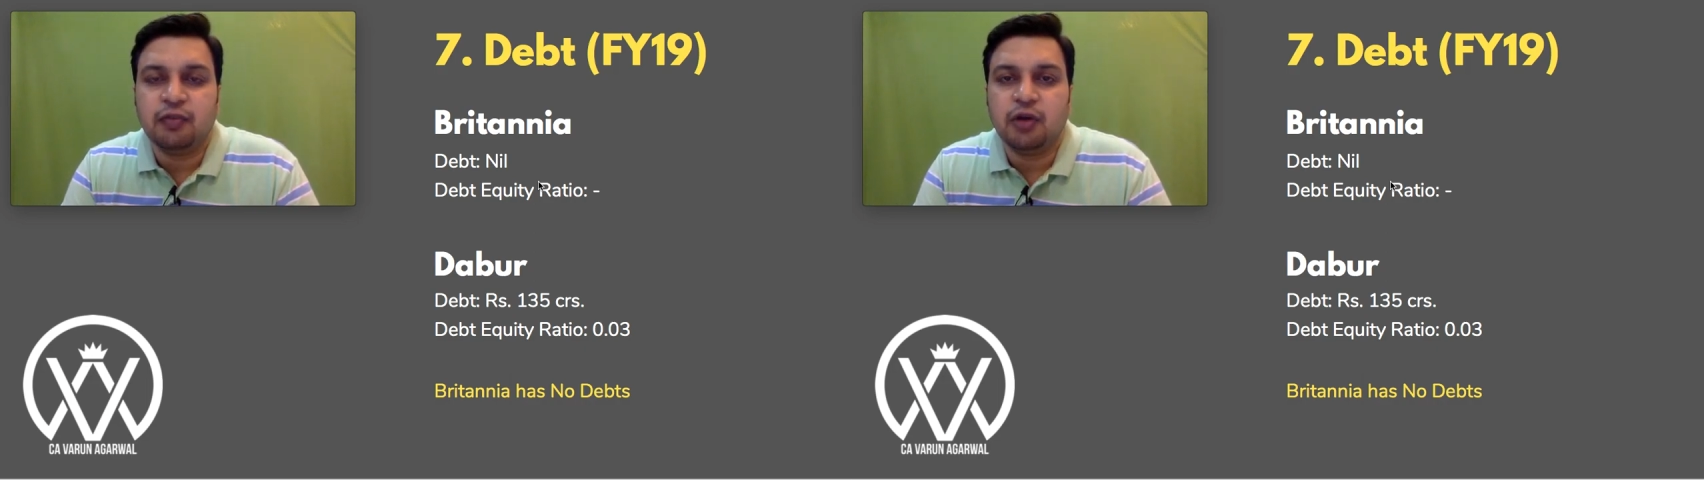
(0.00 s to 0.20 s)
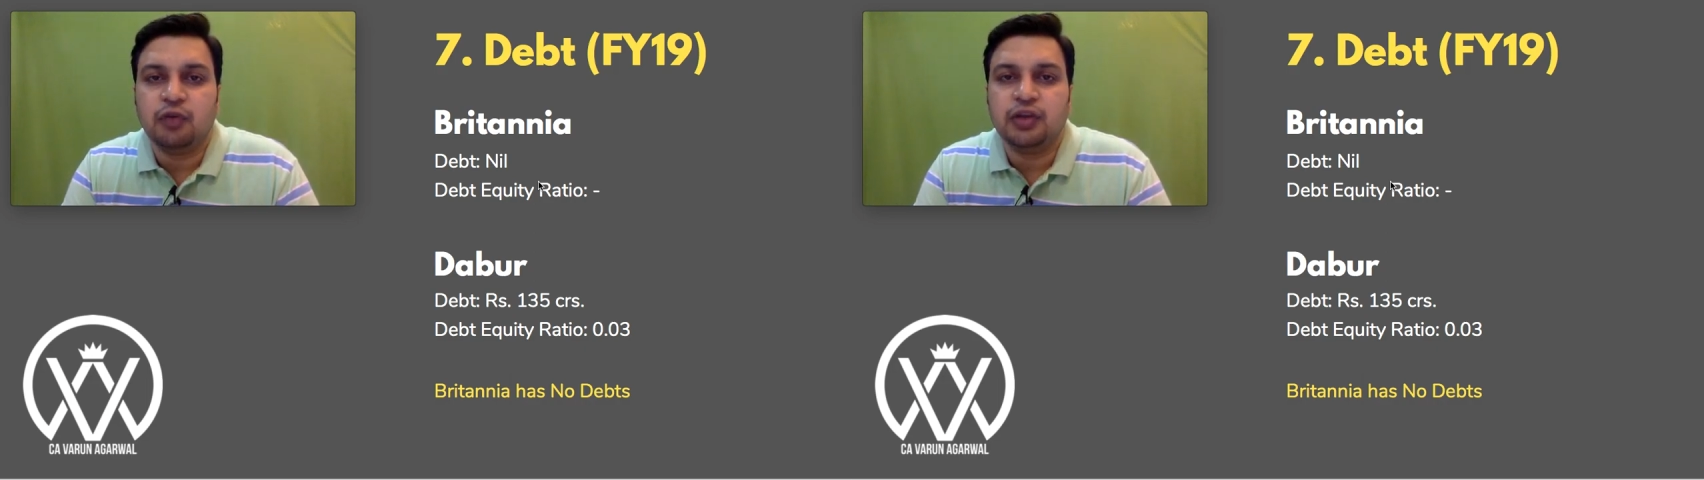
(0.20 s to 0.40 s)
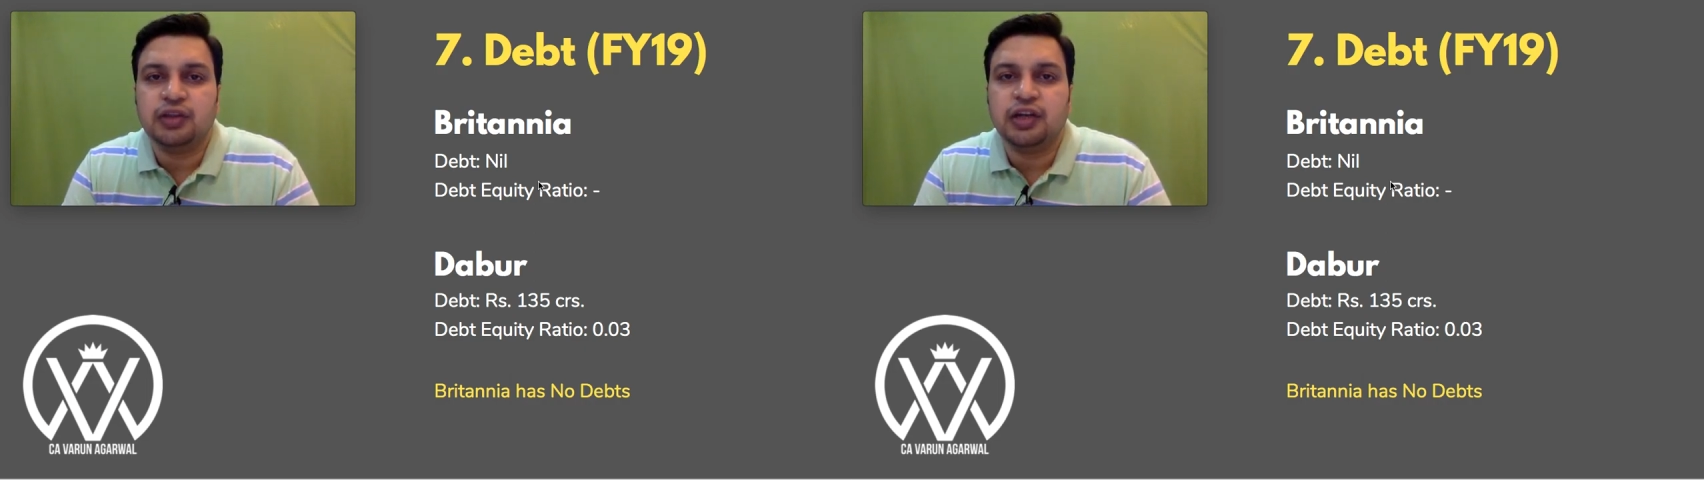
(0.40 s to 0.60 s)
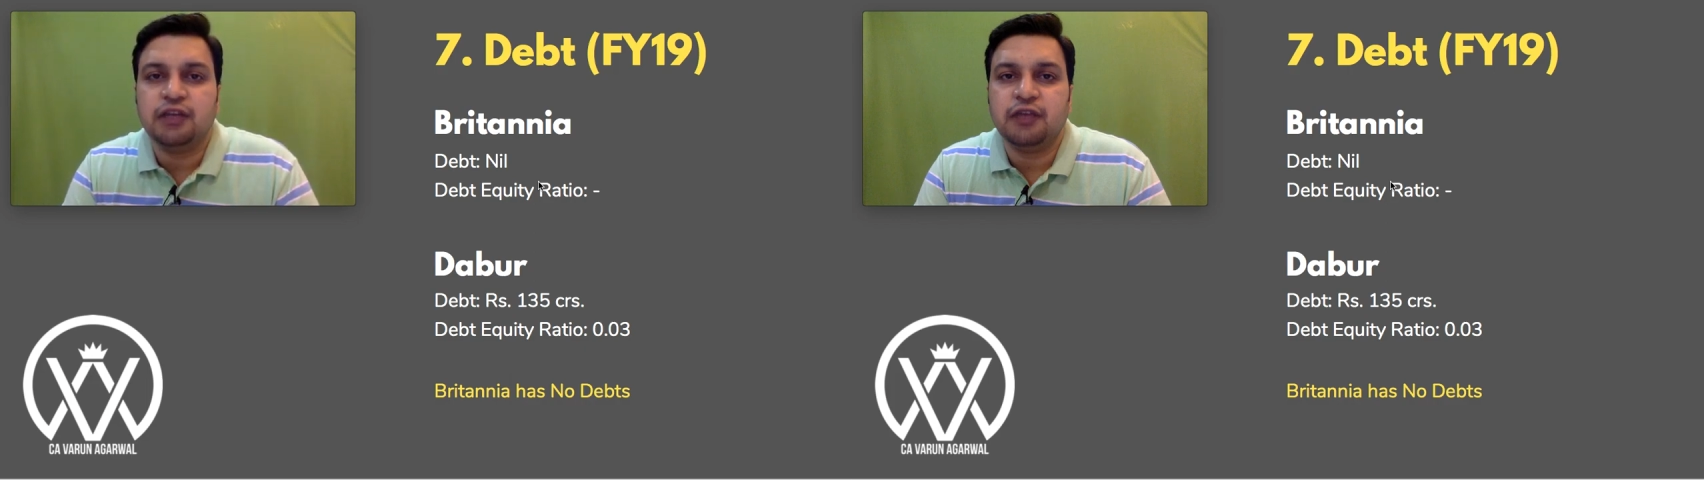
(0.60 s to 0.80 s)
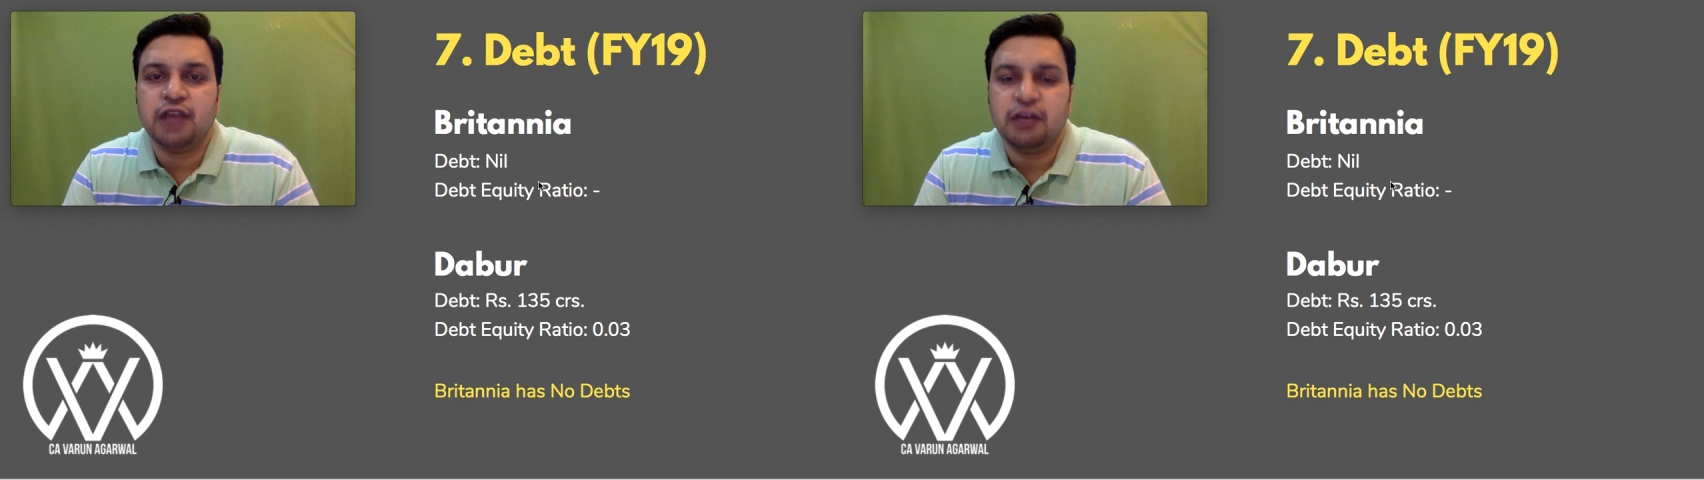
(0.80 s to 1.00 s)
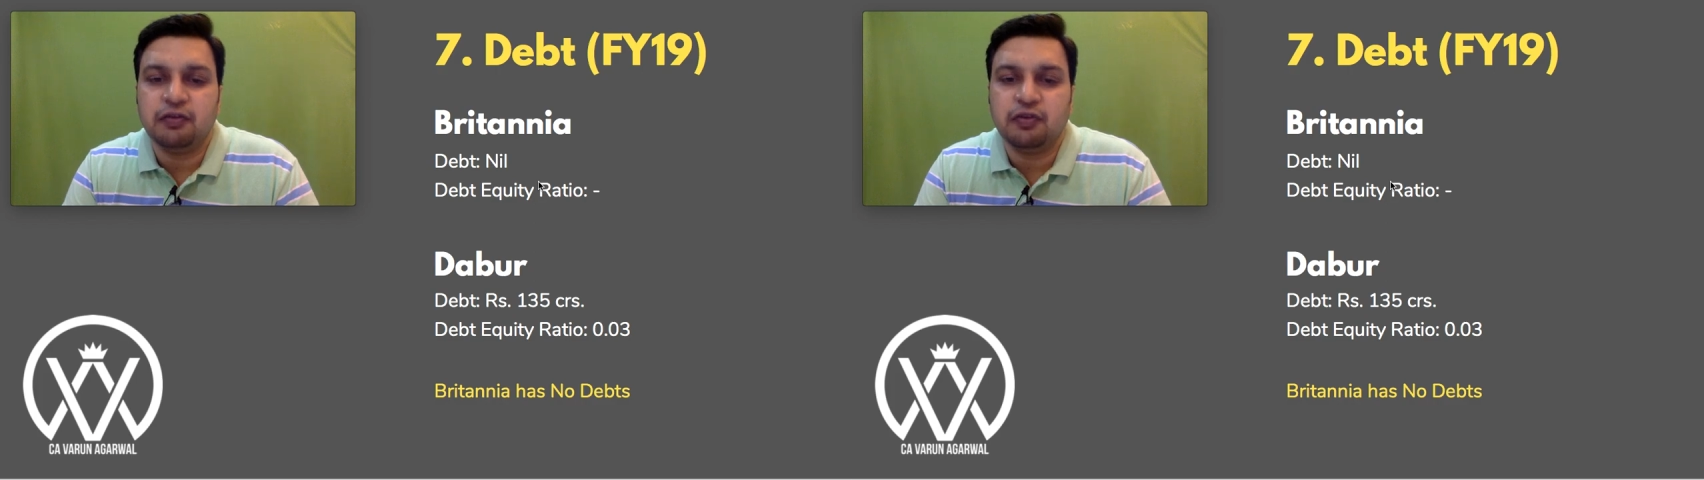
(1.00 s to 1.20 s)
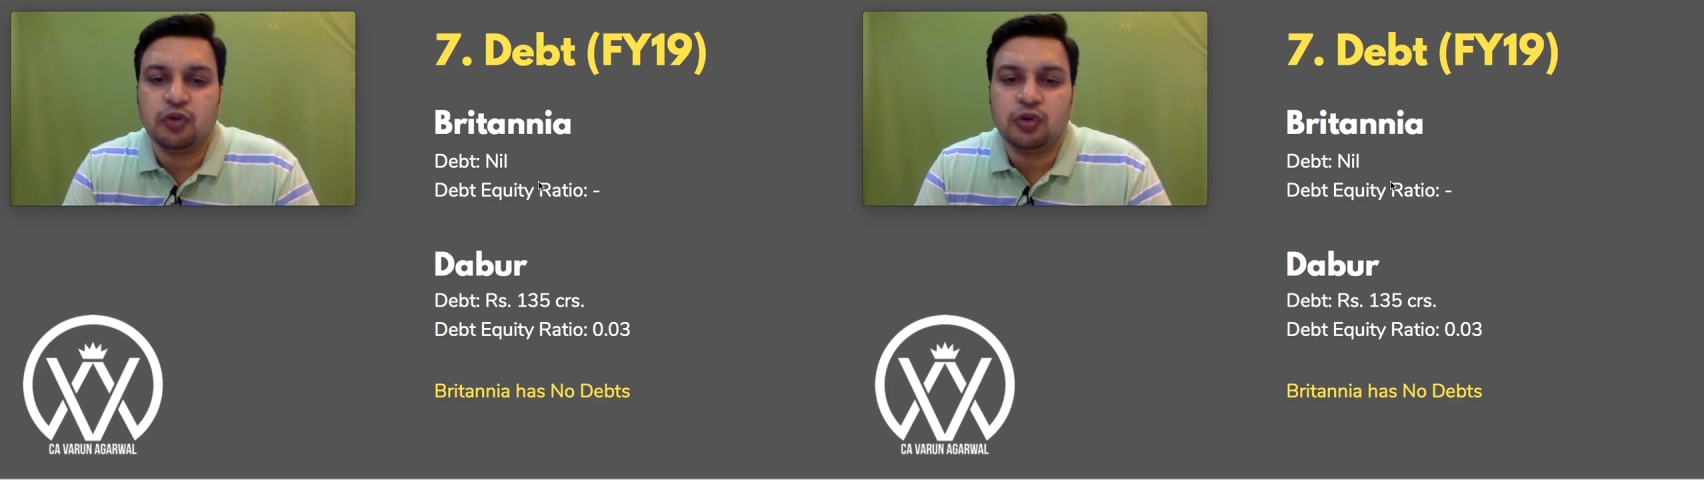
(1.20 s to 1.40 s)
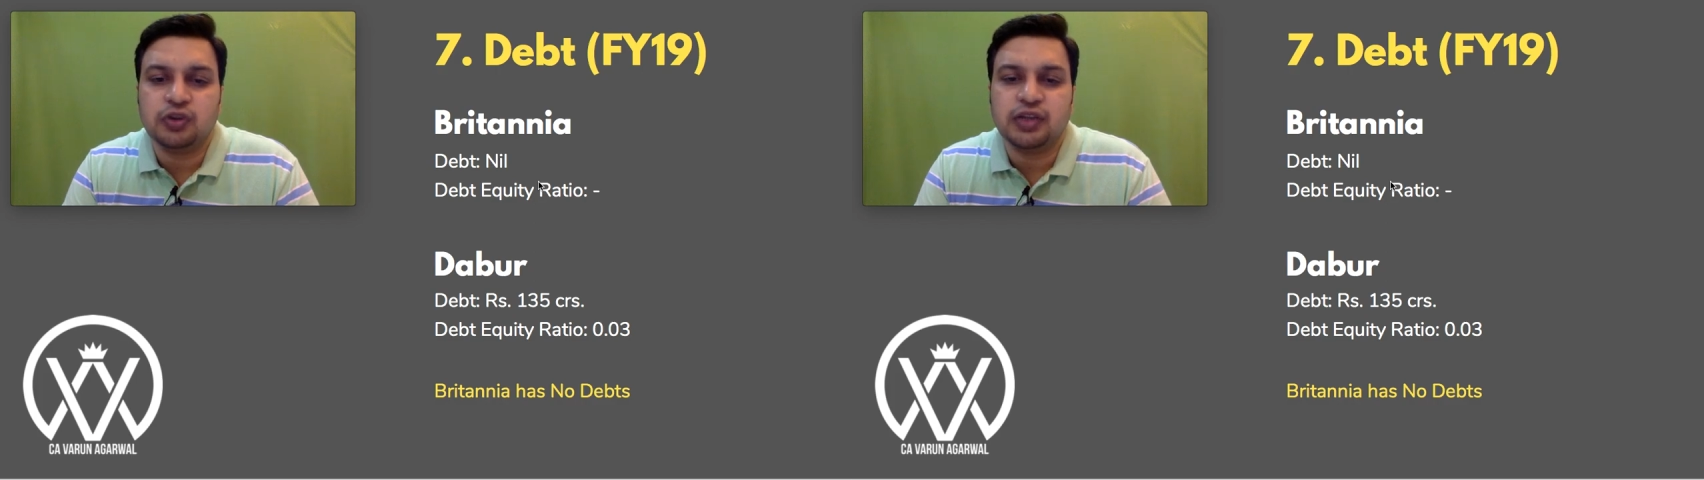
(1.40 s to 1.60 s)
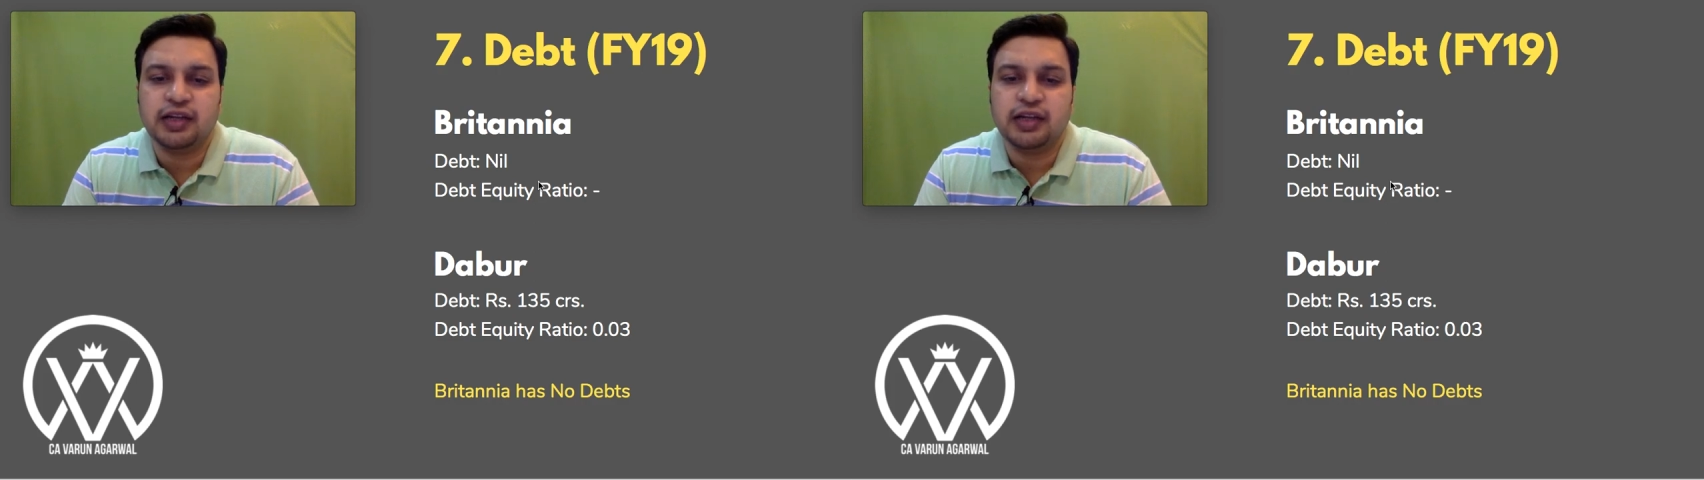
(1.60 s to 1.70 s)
about 135 crores